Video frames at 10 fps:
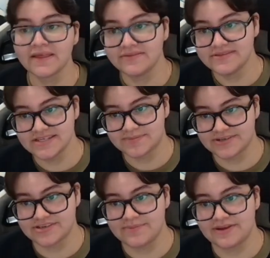This
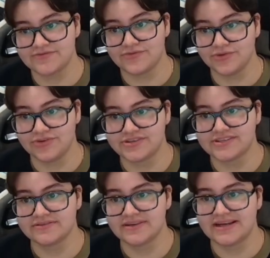brings up my
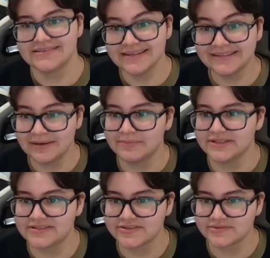folders. I say
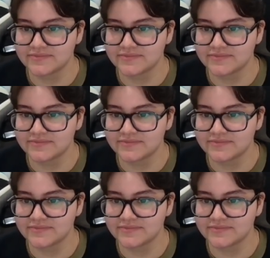templates.